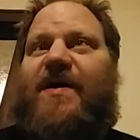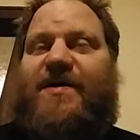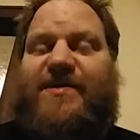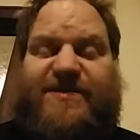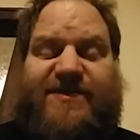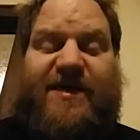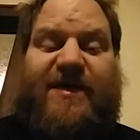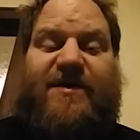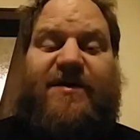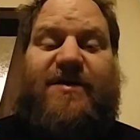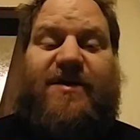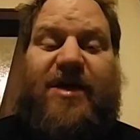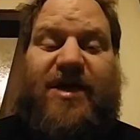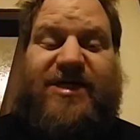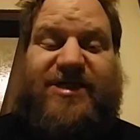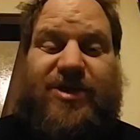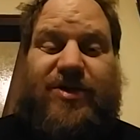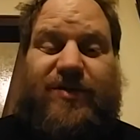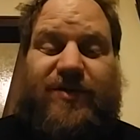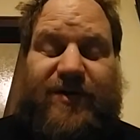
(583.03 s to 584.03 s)

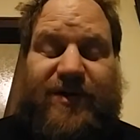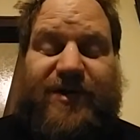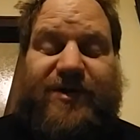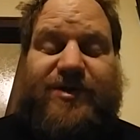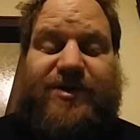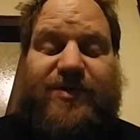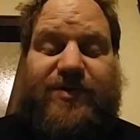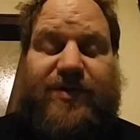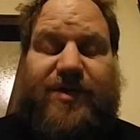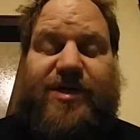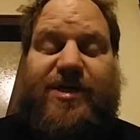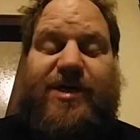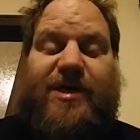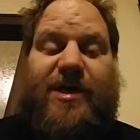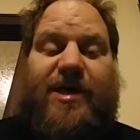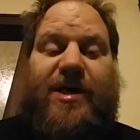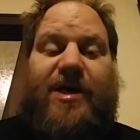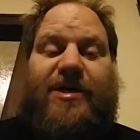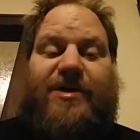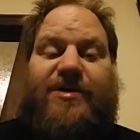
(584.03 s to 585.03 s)
psychological injury
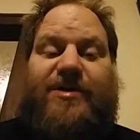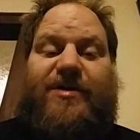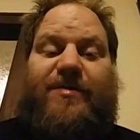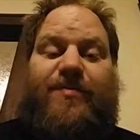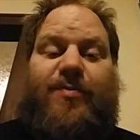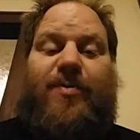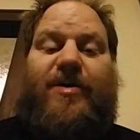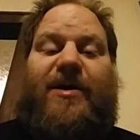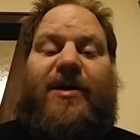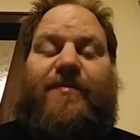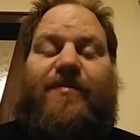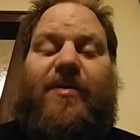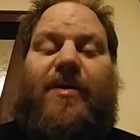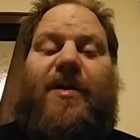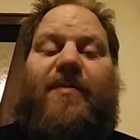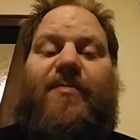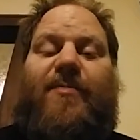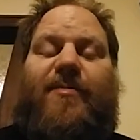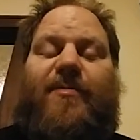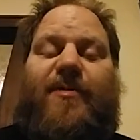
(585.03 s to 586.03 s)
to the point I
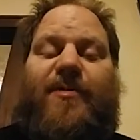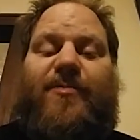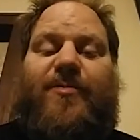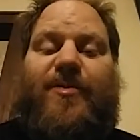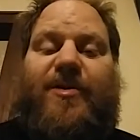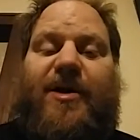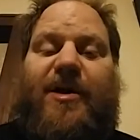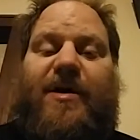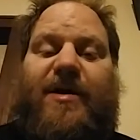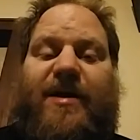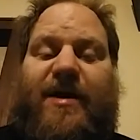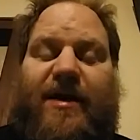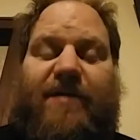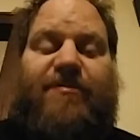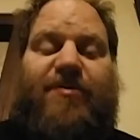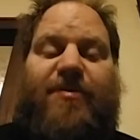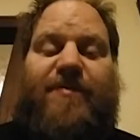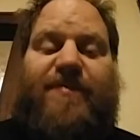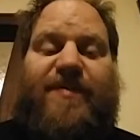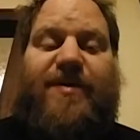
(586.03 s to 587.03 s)
probably will not
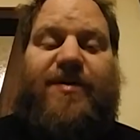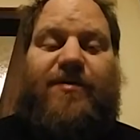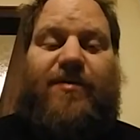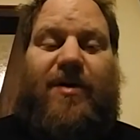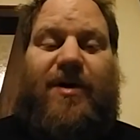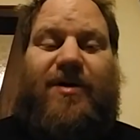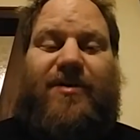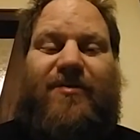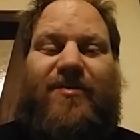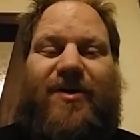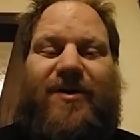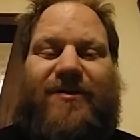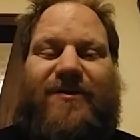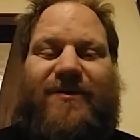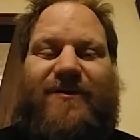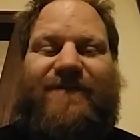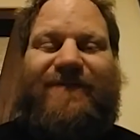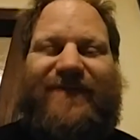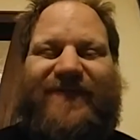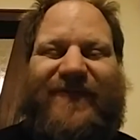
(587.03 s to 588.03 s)
ever be right while
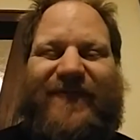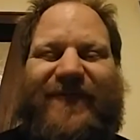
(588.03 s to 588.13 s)
they're